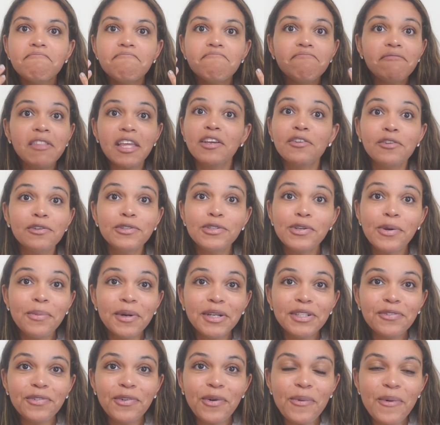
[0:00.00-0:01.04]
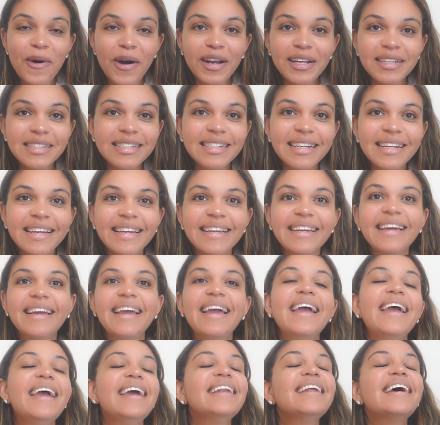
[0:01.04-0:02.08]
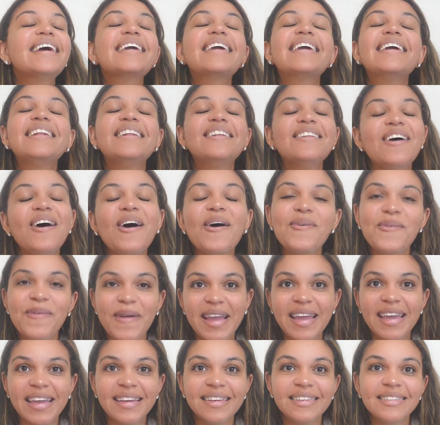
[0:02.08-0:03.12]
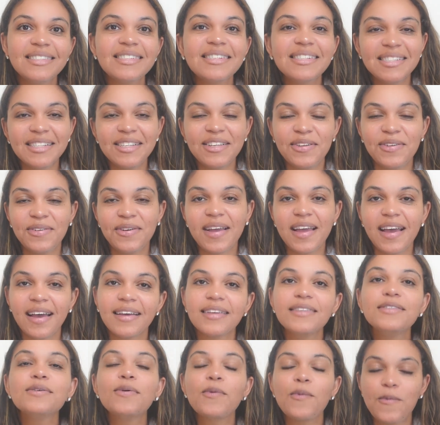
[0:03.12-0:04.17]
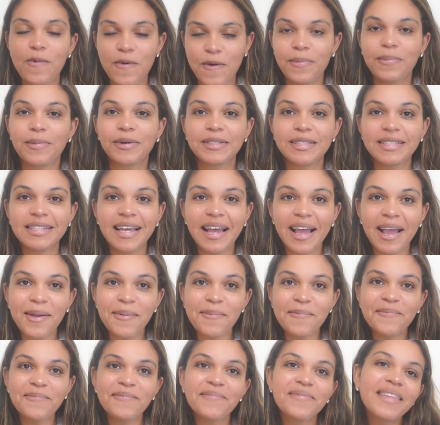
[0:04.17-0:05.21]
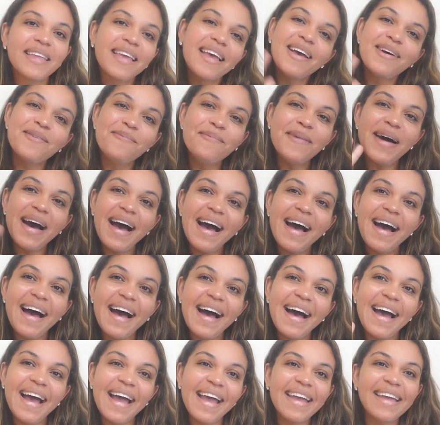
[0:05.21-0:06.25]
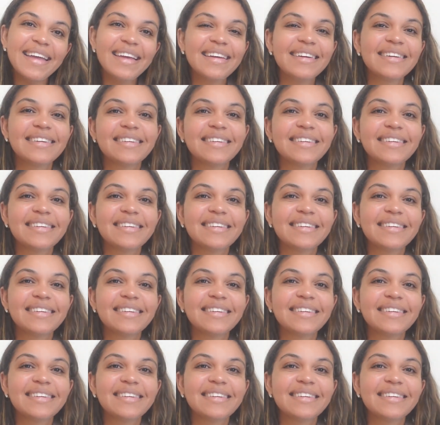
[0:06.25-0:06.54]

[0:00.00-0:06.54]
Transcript: Thank you so much for watching, and I cannot wait to see you guys one more time. Bye.